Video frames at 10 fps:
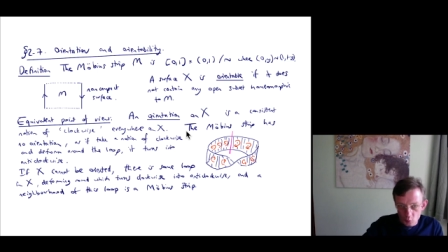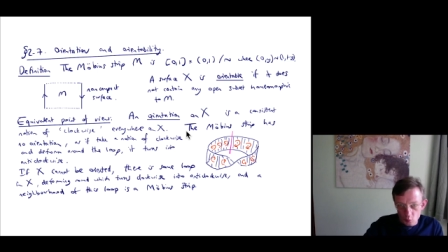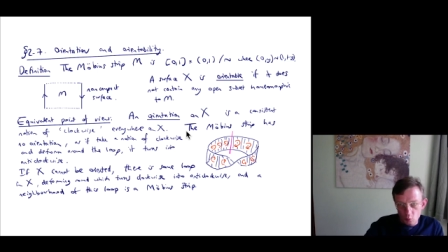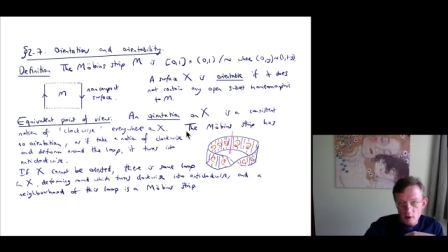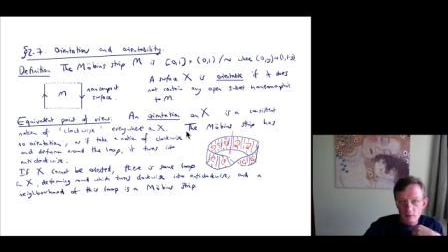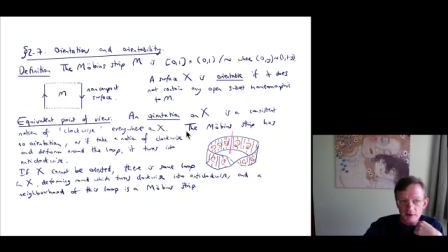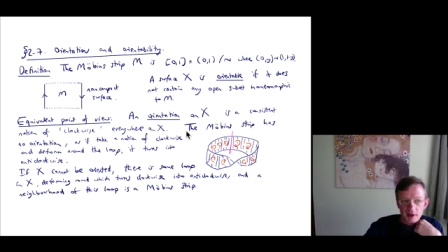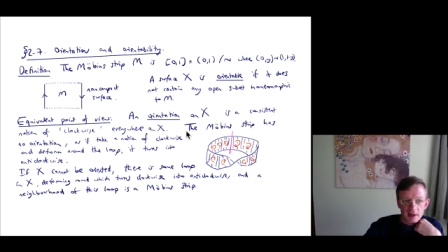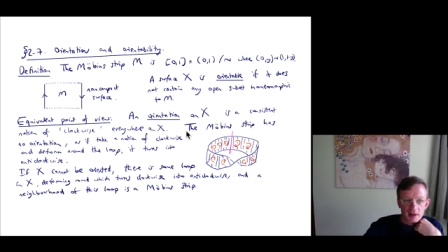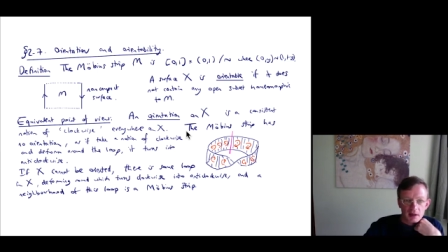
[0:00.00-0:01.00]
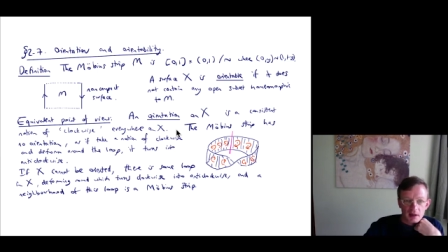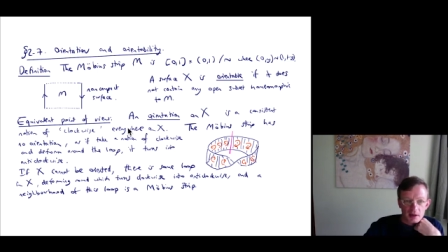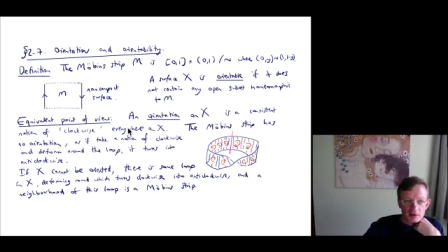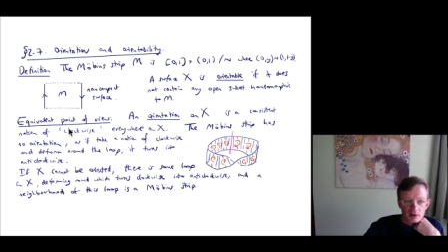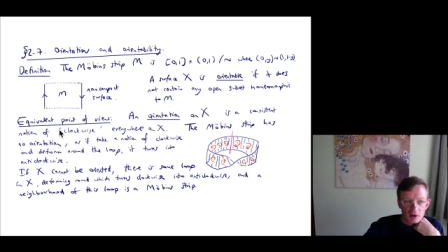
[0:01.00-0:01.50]
when we say a, a
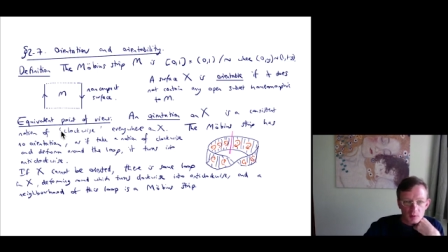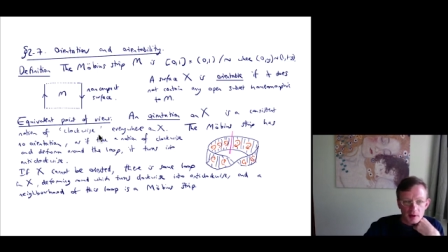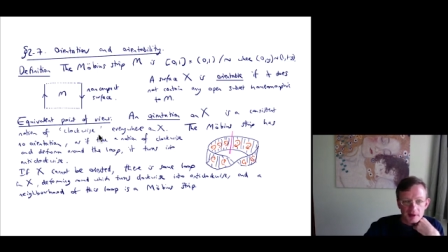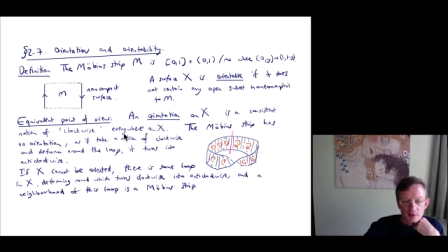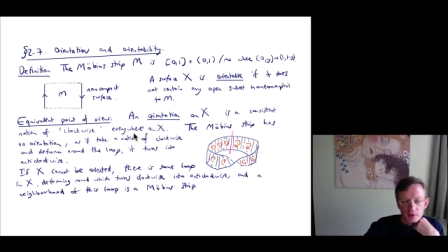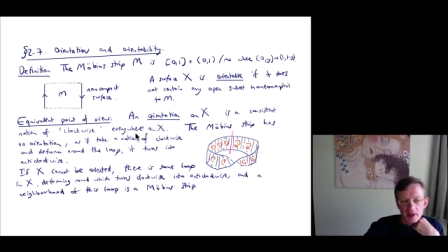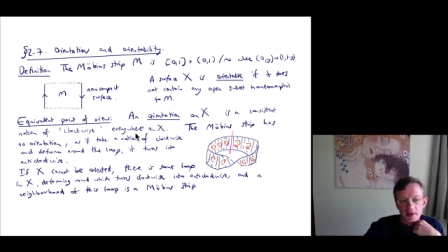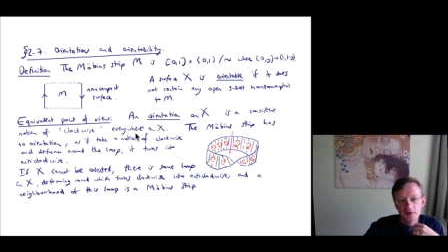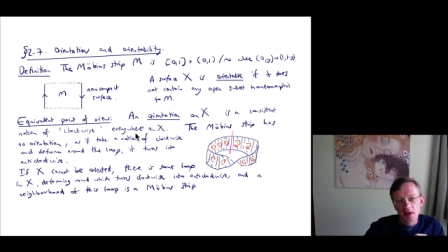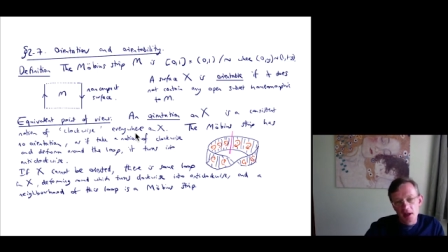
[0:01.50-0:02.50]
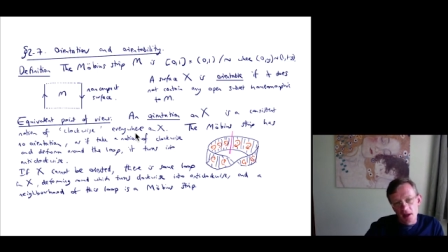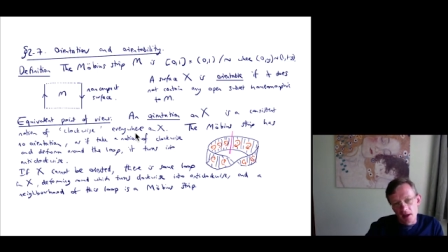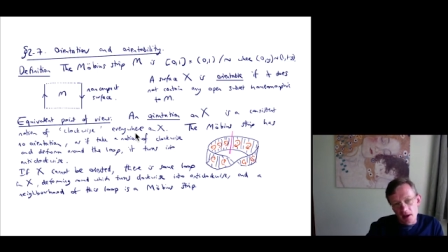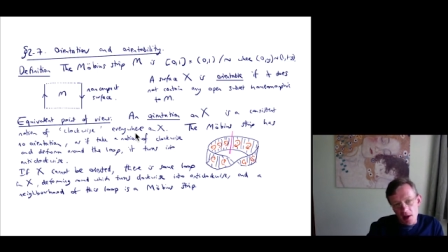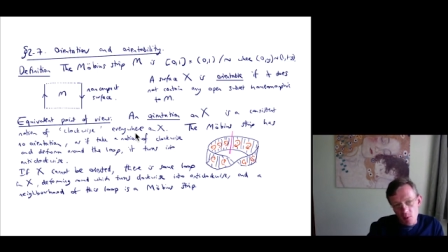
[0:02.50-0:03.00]
notion of clockwise over on X,
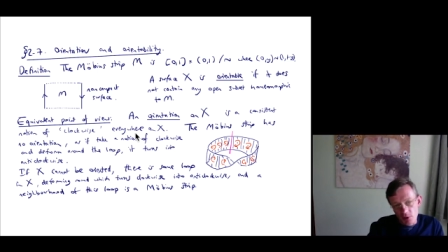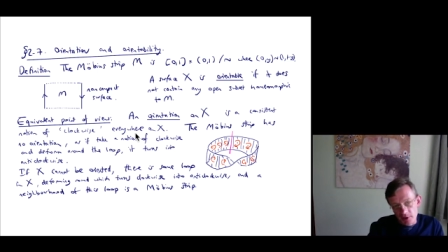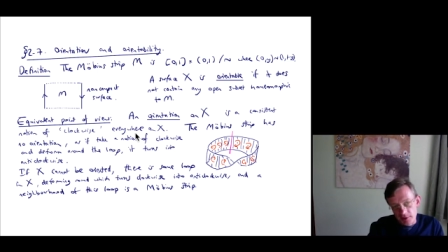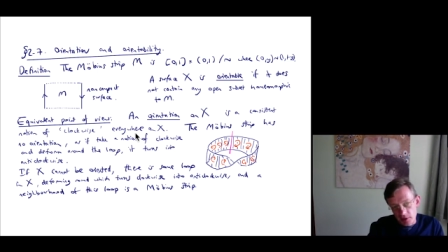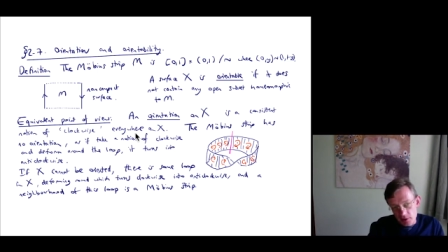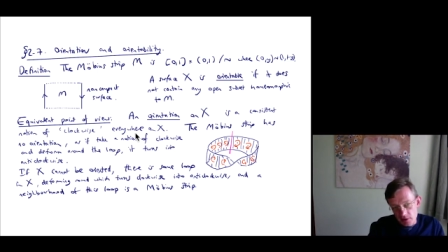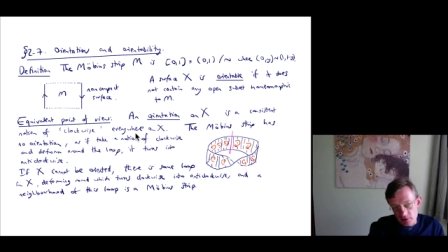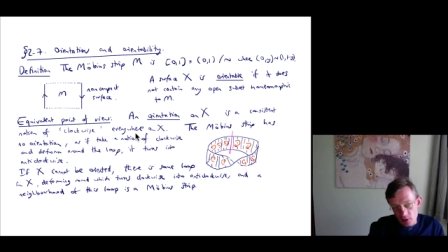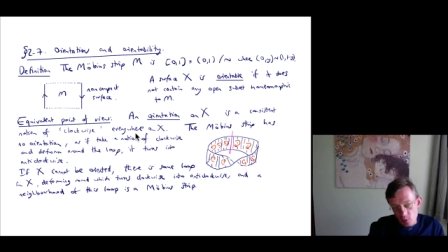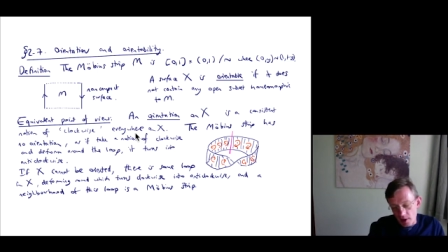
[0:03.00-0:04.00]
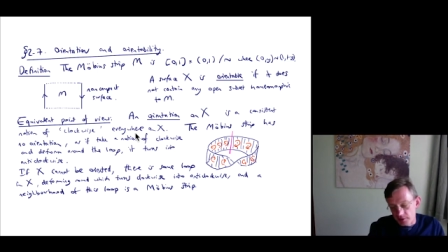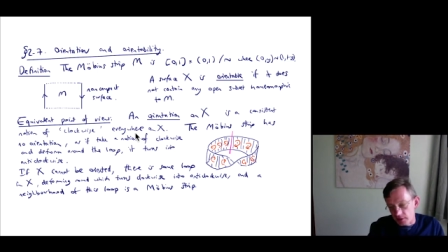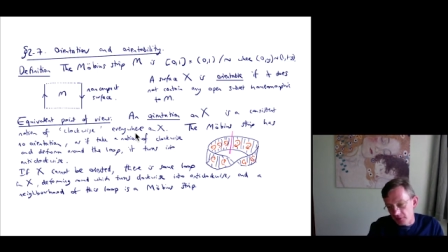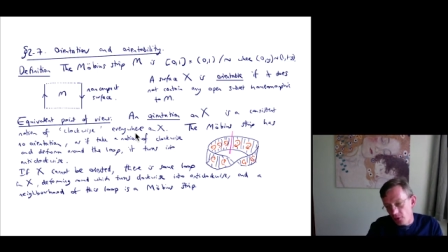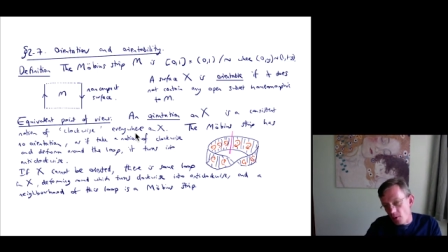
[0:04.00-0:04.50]
uh, I want this notion of clockwise to
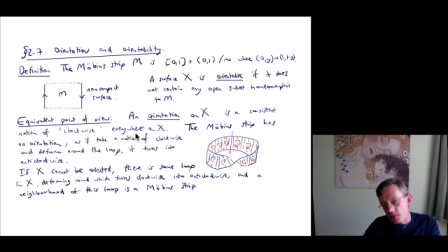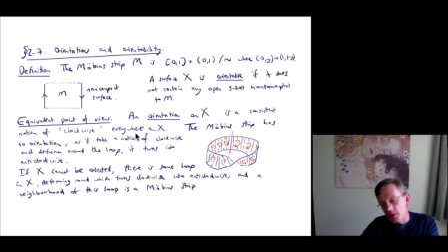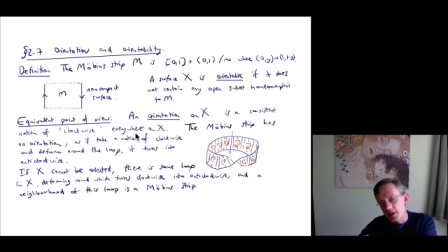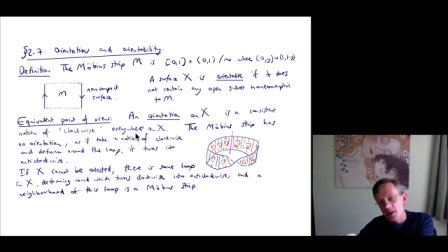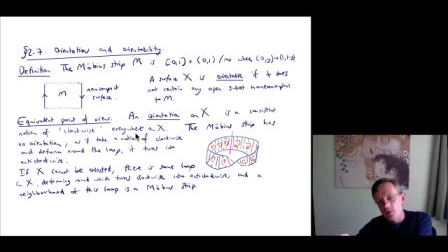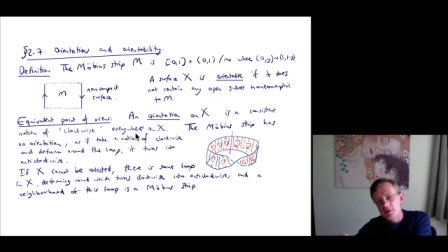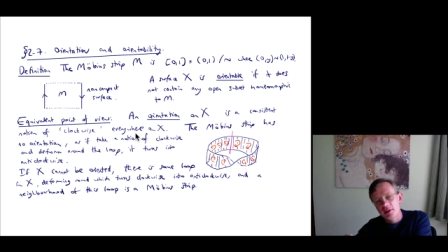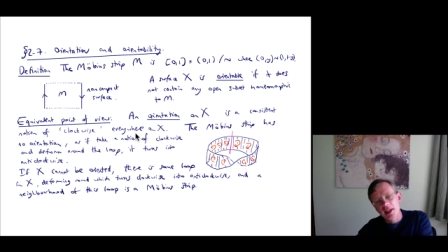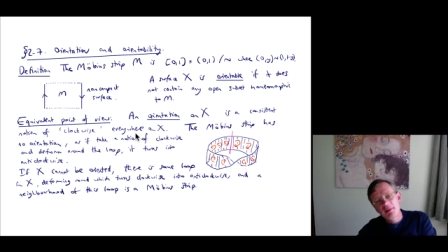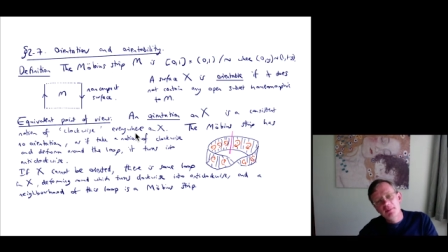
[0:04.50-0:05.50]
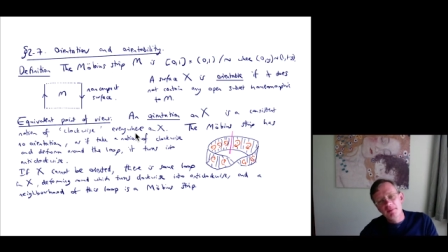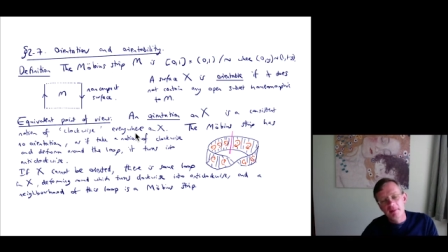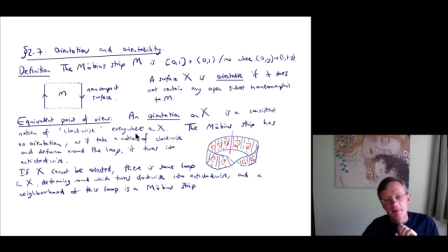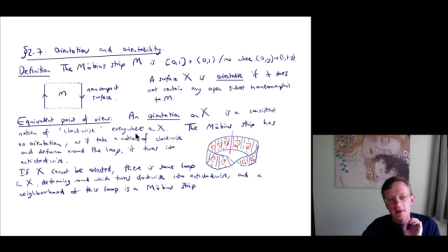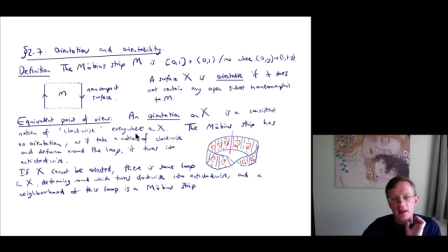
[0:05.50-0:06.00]
deform continuously
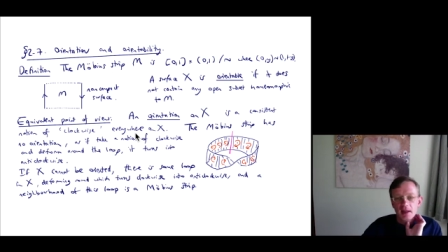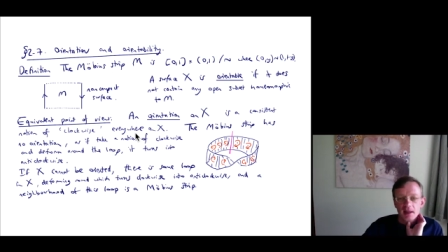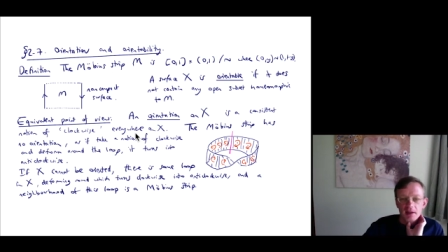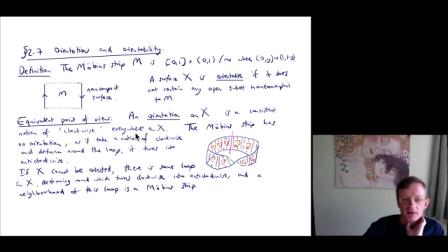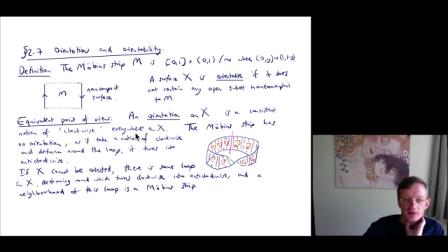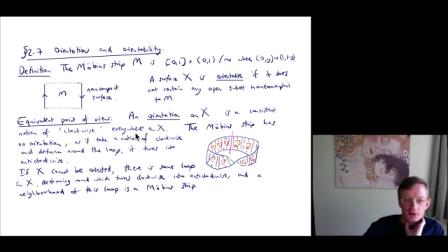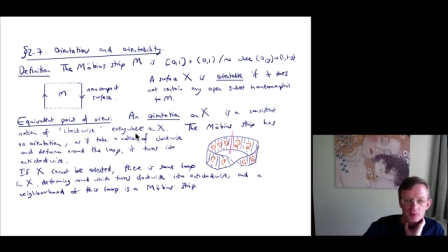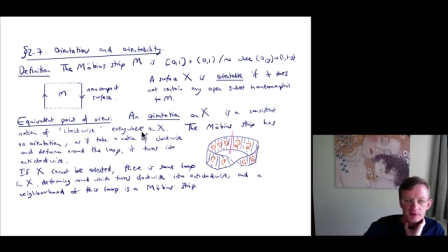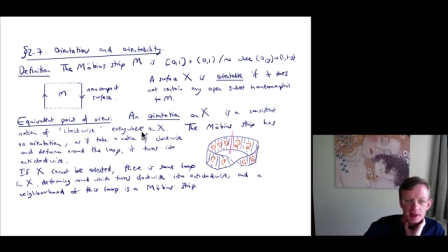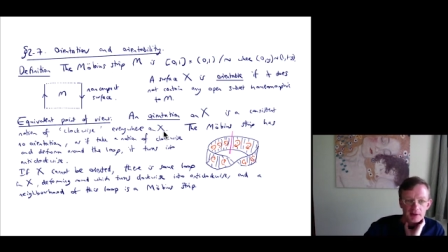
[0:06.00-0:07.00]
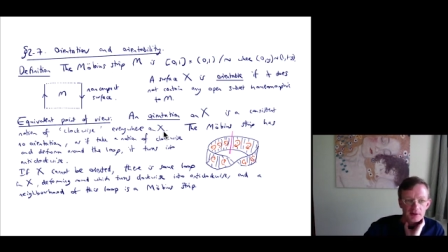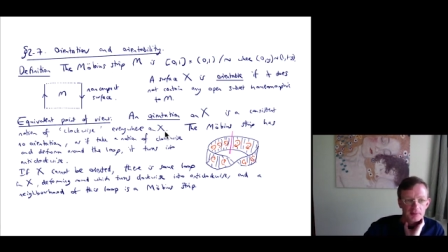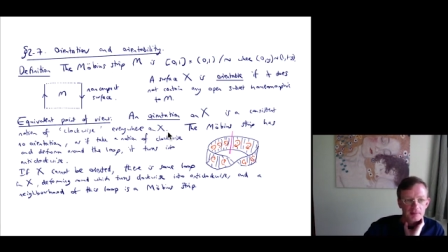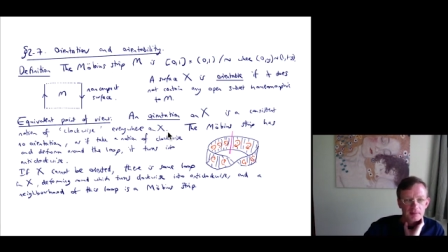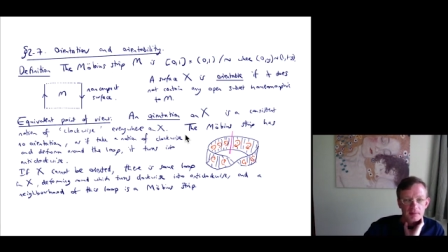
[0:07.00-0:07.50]
in the suitable sense.